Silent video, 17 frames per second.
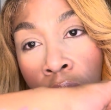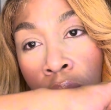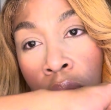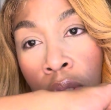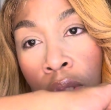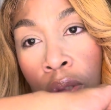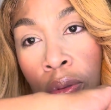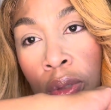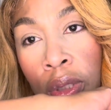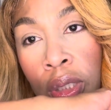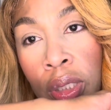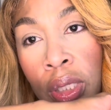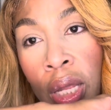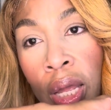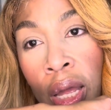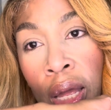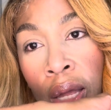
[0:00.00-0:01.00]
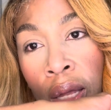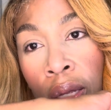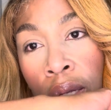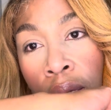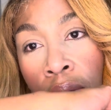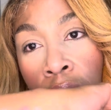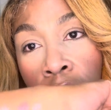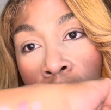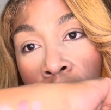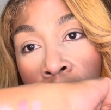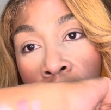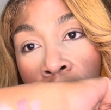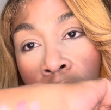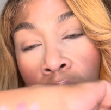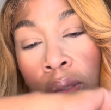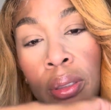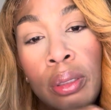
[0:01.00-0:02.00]
this one is not
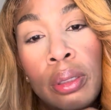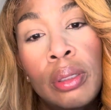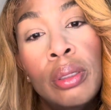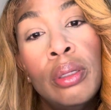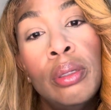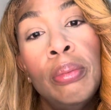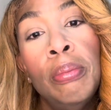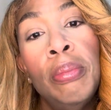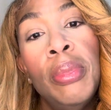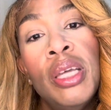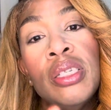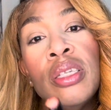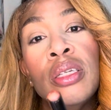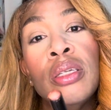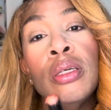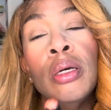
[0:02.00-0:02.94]
messing